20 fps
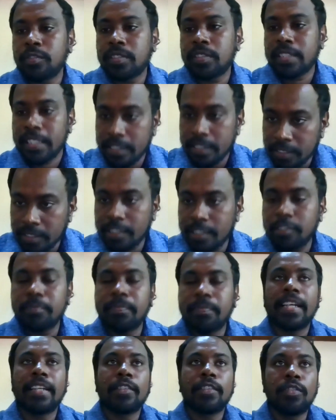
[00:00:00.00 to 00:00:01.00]
conserve
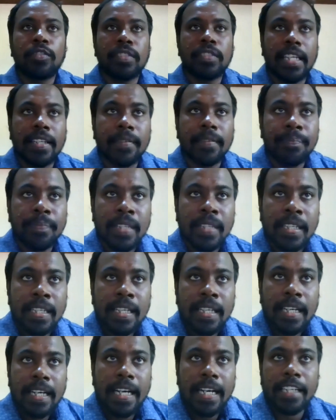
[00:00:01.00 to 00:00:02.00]
mangroves, and
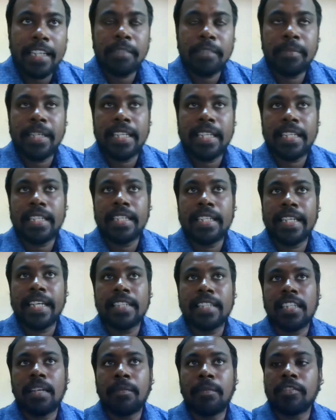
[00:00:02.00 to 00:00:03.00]
ultimately get
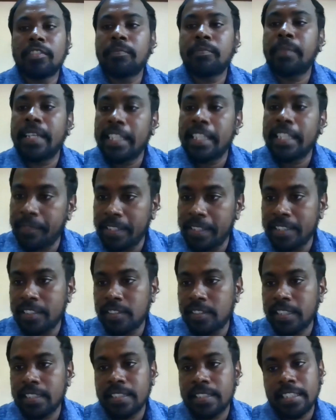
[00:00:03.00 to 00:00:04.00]
some of the
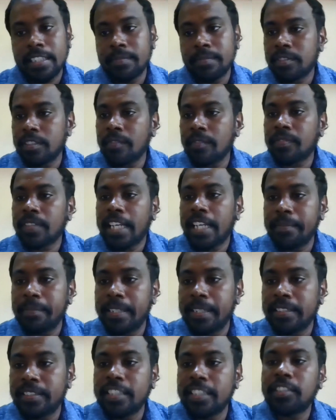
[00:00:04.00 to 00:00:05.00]
benefits in terms of
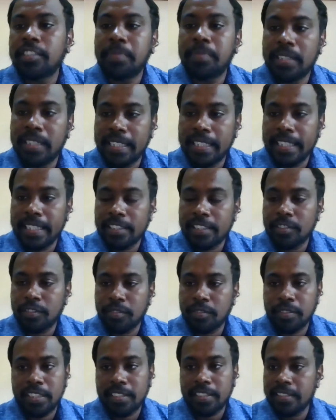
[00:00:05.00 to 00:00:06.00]
climate change
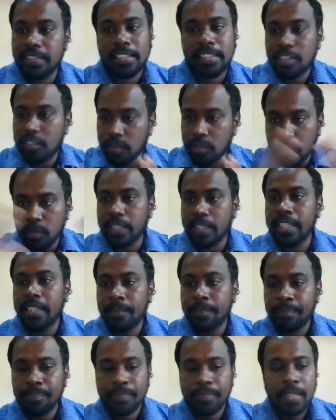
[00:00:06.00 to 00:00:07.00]
mitigation. So this is the
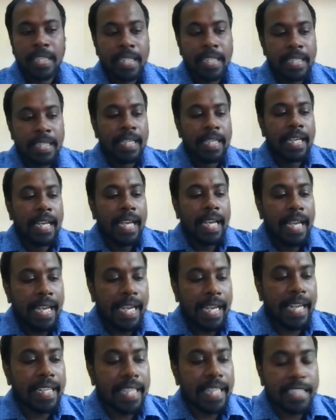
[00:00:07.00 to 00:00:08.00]
story.
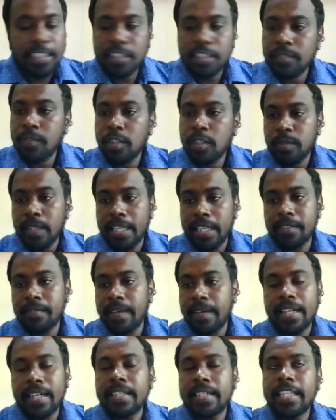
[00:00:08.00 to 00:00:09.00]
And I just want to add
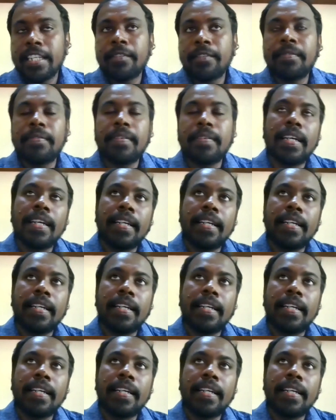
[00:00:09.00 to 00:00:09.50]
one new